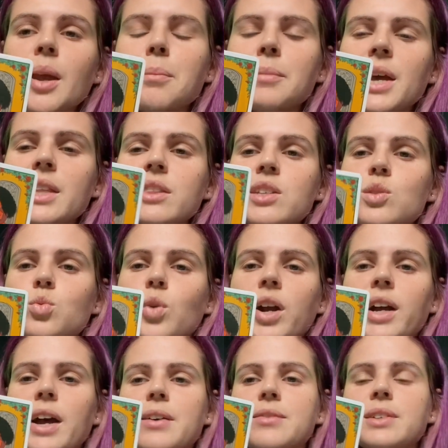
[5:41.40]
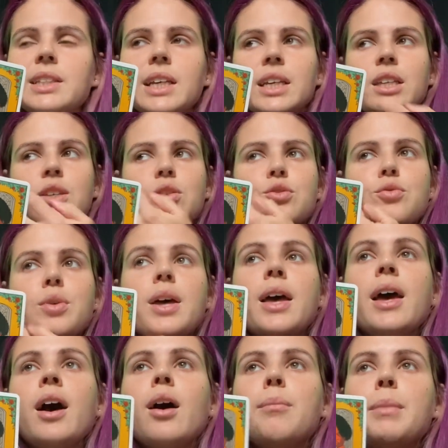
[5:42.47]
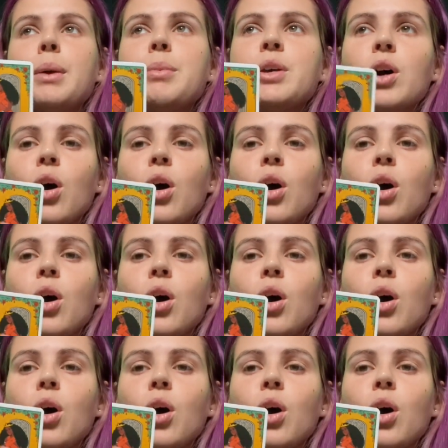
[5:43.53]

make this work. I feel like you've maybe